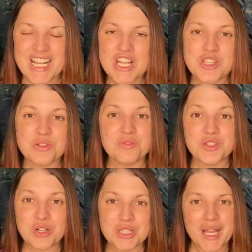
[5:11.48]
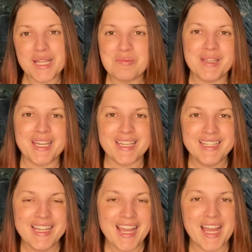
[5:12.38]
So if you're like me
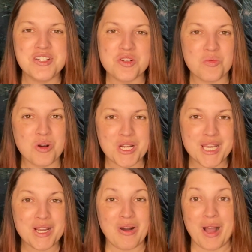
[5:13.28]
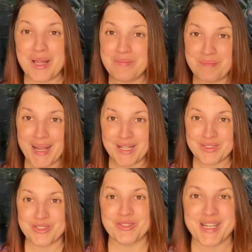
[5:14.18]
and you're working on
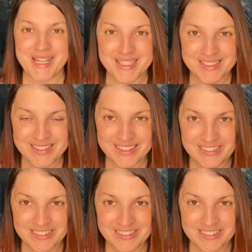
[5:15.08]
boundaries,